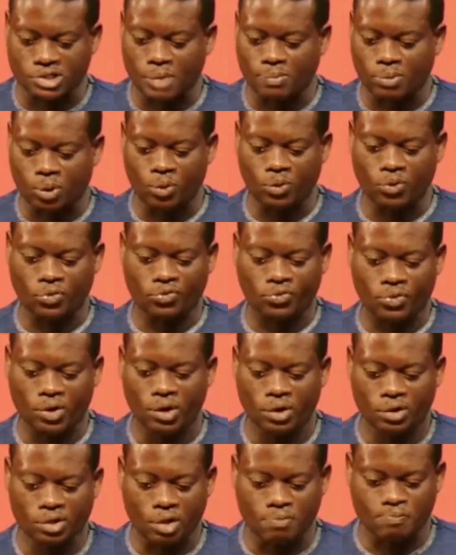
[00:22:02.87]
above
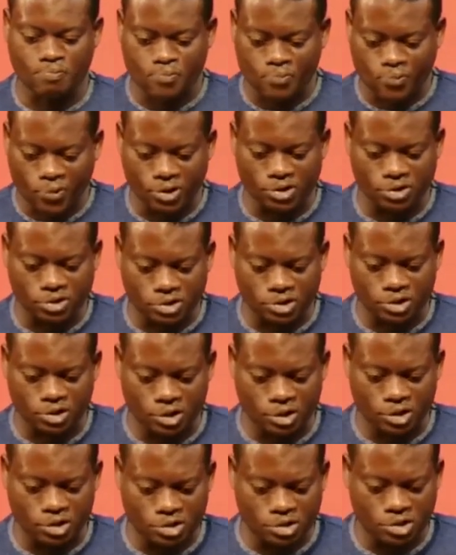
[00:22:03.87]
the
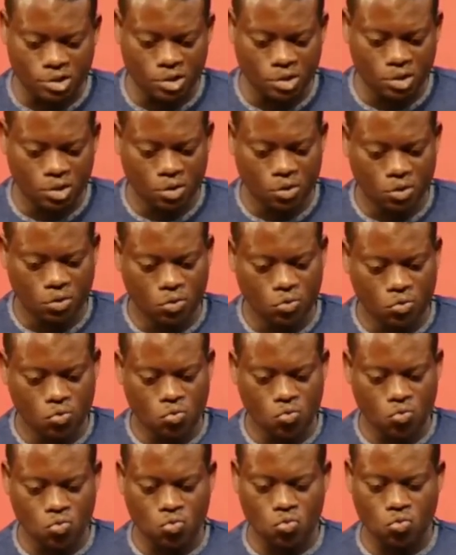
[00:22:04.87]
princes
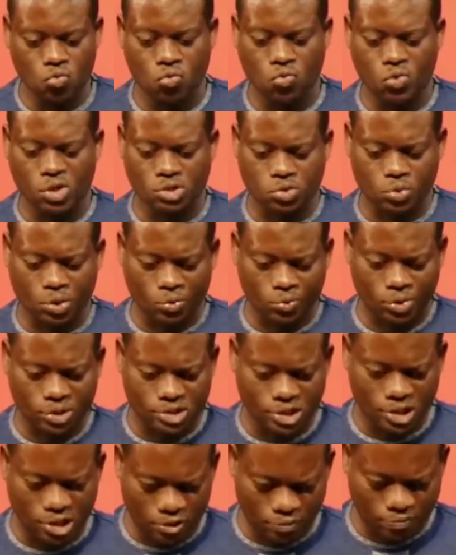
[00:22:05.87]
which were with
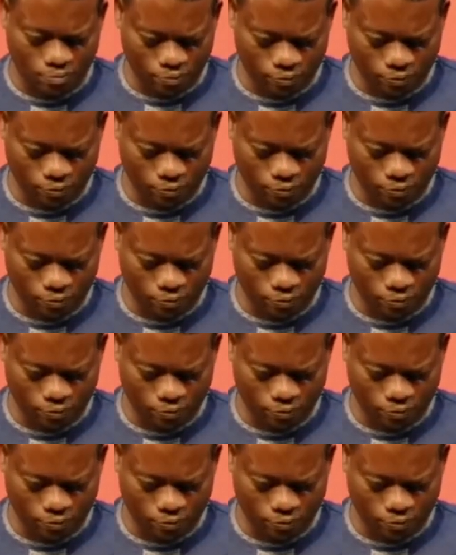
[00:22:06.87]
him.